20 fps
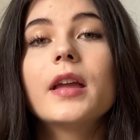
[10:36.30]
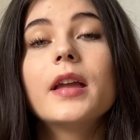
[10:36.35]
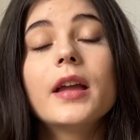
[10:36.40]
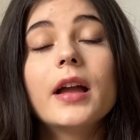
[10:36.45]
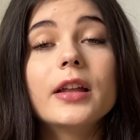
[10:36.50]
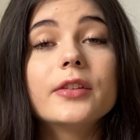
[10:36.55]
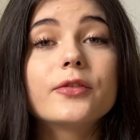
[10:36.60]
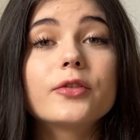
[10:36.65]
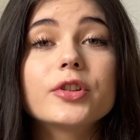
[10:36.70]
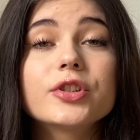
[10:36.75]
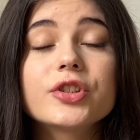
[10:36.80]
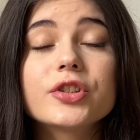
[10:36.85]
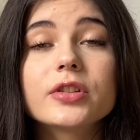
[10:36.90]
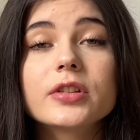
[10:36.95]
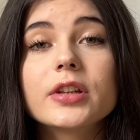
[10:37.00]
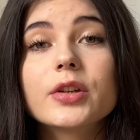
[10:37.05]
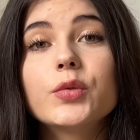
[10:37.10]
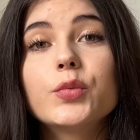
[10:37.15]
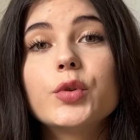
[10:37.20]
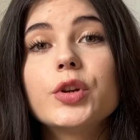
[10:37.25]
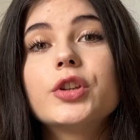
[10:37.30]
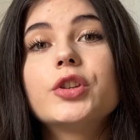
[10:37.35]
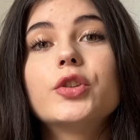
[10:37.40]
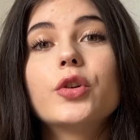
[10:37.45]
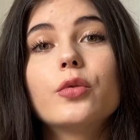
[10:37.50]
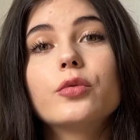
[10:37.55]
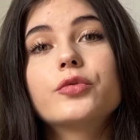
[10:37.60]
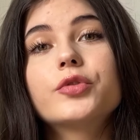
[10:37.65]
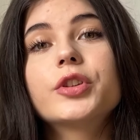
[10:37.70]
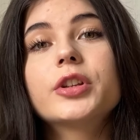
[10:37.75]
Unfortunately, we
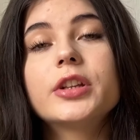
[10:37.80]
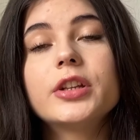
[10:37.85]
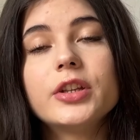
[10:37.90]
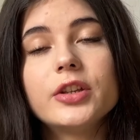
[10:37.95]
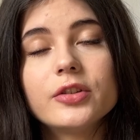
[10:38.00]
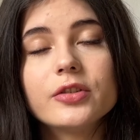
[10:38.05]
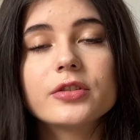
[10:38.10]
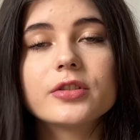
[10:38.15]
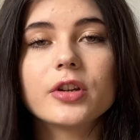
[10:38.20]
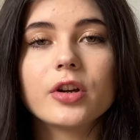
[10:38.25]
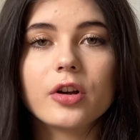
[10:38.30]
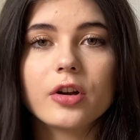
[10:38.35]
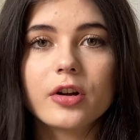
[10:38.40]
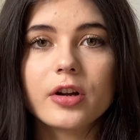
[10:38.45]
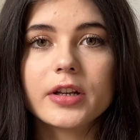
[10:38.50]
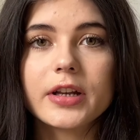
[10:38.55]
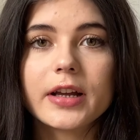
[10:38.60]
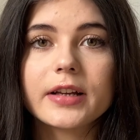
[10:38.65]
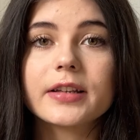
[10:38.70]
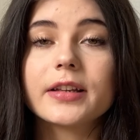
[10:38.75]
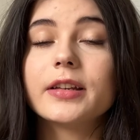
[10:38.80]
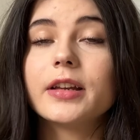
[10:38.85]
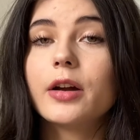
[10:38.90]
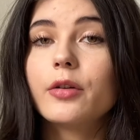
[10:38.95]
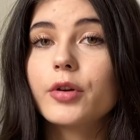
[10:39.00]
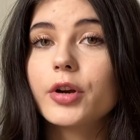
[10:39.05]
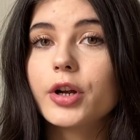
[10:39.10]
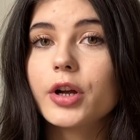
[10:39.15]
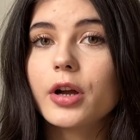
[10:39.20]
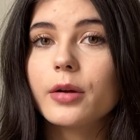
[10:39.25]
don't really use Zoho Connect in
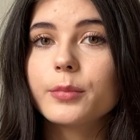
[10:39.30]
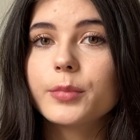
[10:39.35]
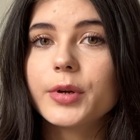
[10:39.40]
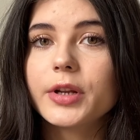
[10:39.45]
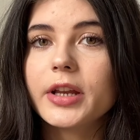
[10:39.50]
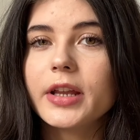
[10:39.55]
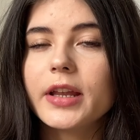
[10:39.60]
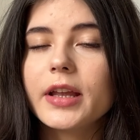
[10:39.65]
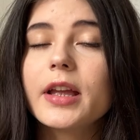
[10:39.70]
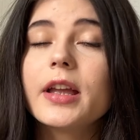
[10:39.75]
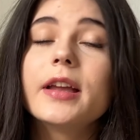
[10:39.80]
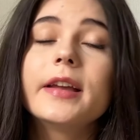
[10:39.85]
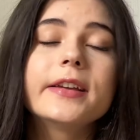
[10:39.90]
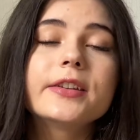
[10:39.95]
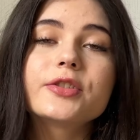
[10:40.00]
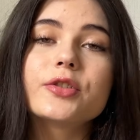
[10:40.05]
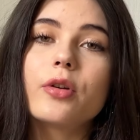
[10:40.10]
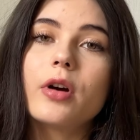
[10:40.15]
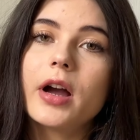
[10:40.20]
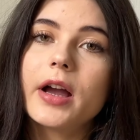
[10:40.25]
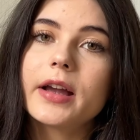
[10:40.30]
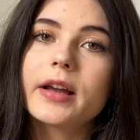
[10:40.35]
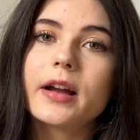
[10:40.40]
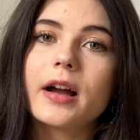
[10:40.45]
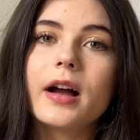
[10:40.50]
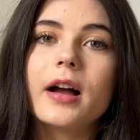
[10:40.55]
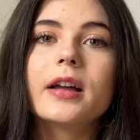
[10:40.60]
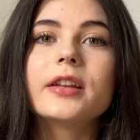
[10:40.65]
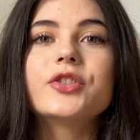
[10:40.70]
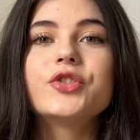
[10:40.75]
our company, so I
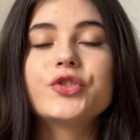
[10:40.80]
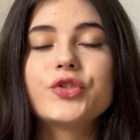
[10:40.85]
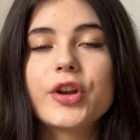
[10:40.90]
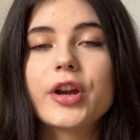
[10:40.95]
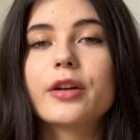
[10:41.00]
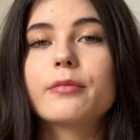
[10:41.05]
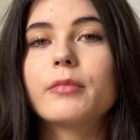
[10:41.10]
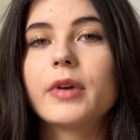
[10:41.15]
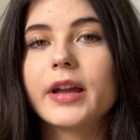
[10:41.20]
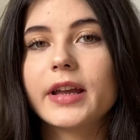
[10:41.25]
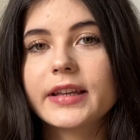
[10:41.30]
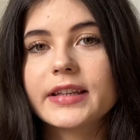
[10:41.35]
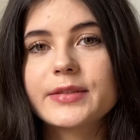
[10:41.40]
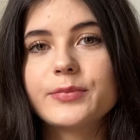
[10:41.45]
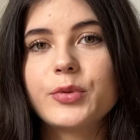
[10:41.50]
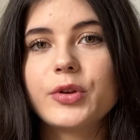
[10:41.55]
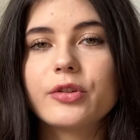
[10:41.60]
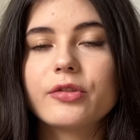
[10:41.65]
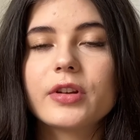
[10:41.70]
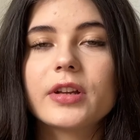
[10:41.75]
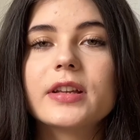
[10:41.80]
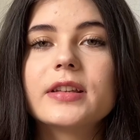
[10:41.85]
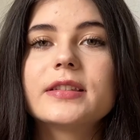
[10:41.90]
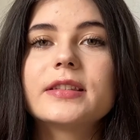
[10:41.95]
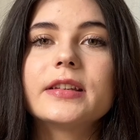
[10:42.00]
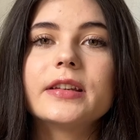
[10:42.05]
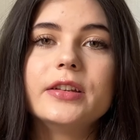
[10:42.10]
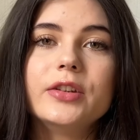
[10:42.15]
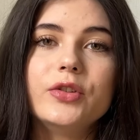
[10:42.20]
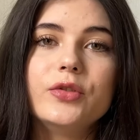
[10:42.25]
can't share my experience
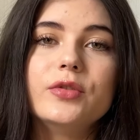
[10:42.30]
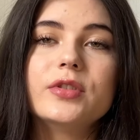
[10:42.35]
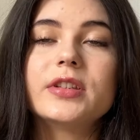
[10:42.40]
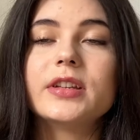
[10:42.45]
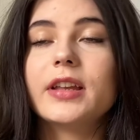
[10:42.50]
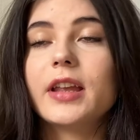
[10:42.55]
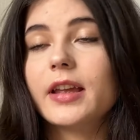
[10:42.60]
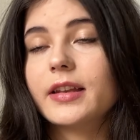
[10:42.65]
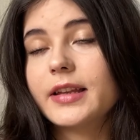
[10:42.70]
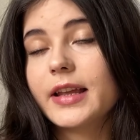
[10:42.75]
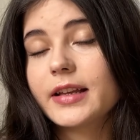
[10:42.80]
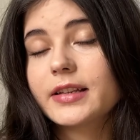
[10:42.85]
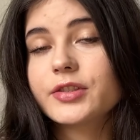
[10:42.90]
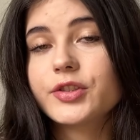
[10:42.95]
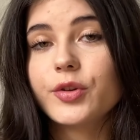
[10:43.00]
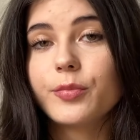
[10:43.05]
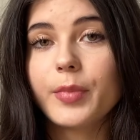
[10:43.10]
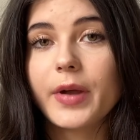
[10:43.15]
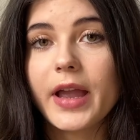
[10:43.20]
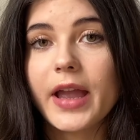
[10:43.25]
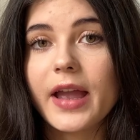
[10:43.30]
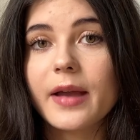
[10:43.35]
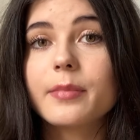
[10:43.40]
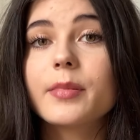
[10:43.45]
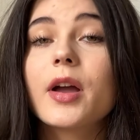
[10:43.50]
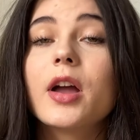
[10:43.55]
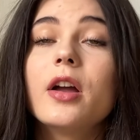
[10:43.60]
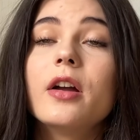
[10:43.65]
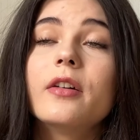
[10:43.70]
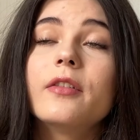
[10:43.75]
in using a desktop app
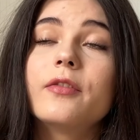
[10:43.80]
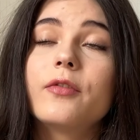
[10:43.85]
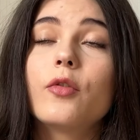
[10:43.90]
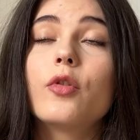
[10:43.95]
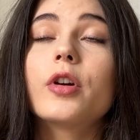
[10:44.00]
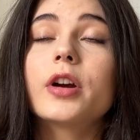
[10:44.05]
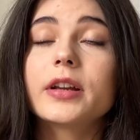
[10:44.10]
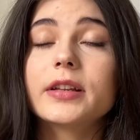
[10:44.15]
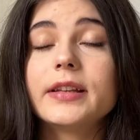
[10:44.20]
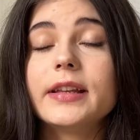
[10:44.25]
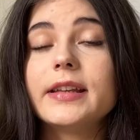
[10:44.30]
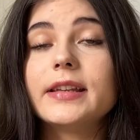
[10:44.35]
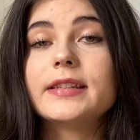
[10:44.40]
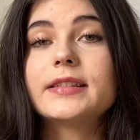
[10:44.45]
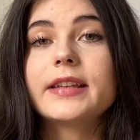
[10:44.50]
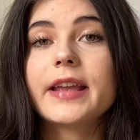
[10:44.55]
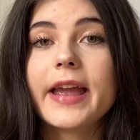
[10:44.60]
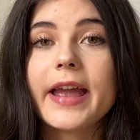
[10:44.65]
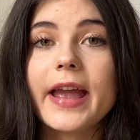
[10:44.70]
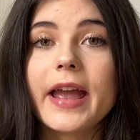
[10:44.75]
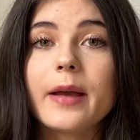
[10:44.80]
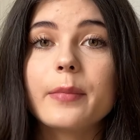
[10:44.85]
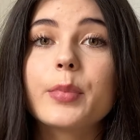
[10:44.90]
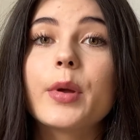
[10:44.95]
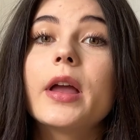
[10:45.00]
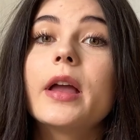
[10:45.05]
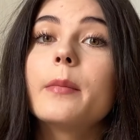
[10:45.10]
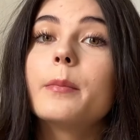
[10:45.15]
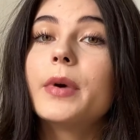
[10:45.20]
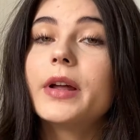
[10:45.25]
for this app,
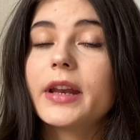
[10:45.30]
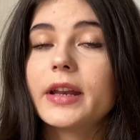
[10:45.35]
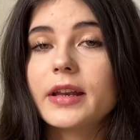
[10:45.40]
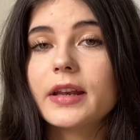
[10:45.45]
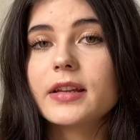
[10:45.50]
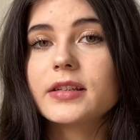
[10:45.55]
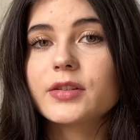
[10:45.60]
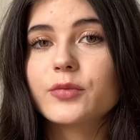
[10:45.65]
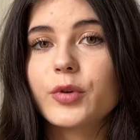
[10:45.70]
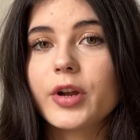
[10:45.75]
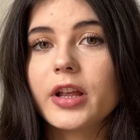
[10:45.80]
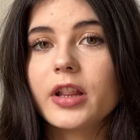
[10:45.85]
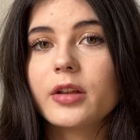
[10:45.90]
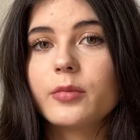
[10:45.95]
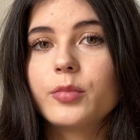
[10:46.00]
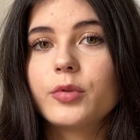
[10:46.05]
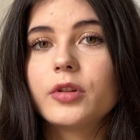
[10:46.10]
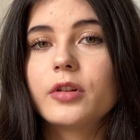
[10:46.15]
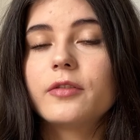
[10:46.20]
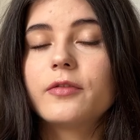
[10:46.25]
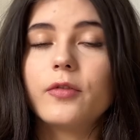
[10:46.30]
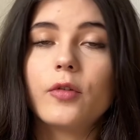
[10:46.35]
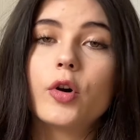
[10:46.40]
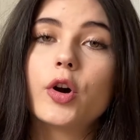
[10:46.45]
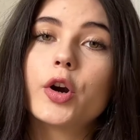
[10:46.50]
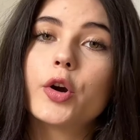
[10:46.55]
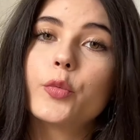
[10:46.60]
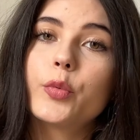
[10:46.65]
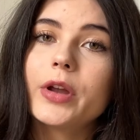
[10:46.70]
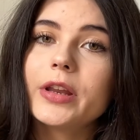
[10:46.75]
but it is available
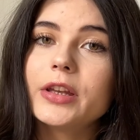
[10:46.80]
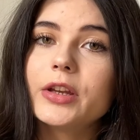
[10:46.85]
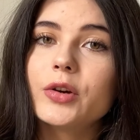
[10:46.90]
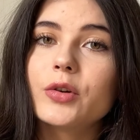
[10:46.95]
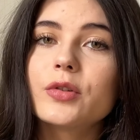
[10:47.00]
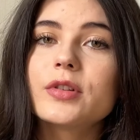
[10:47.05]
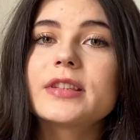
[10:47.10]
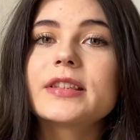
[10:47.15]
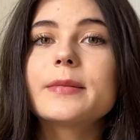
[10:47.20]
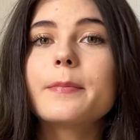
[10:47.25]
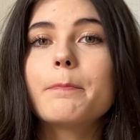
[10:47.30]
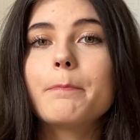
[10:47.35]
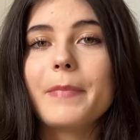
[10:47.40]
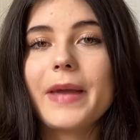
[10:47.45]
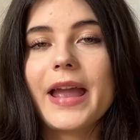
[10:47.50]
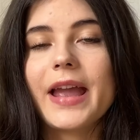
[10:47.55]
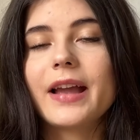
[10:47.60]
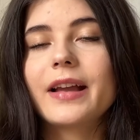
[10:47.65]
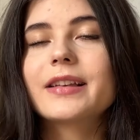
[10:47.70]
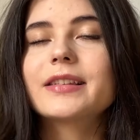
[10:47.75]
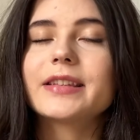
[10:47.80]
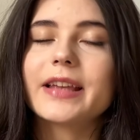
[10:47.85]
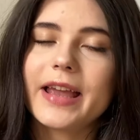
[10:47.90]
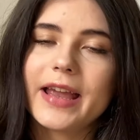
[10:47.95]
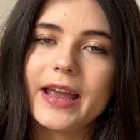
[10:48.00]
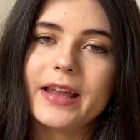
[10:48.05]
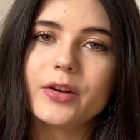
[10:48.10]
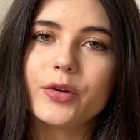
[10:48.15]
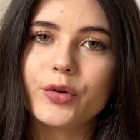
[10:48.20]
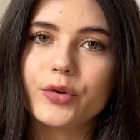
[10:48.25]
for Windows, Macs,
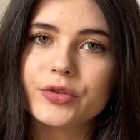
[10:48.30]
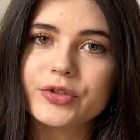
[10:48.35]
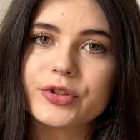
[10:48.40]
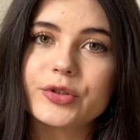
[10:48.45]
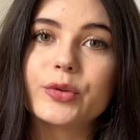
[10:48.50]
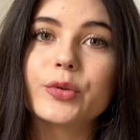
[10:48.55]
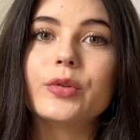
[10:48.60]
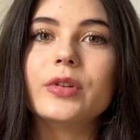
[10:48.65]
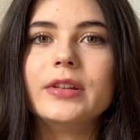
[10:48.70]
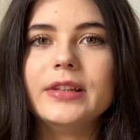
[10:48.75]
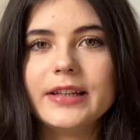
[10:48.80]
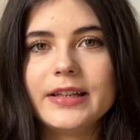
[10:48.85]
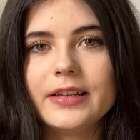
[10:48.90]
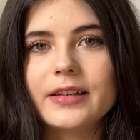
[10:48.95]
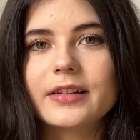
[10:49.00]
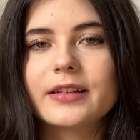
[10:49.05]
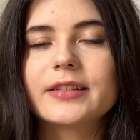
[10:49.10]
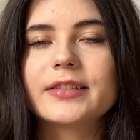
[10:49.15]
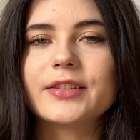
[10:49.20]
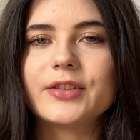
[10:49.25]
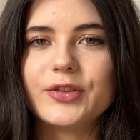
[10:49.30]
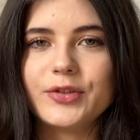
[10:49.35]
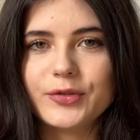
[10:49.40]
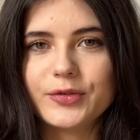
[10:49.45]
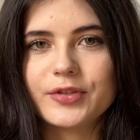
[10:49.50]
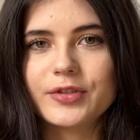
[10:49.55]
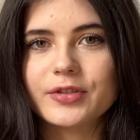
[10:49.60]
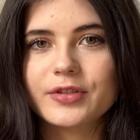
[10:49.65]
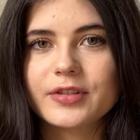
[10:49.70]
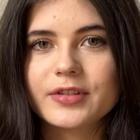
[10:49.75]
and also Linux
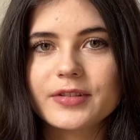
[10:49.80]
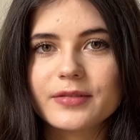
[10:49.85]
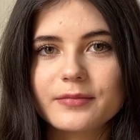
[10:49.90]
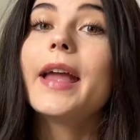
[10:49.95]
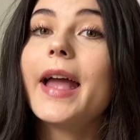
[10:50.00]
users.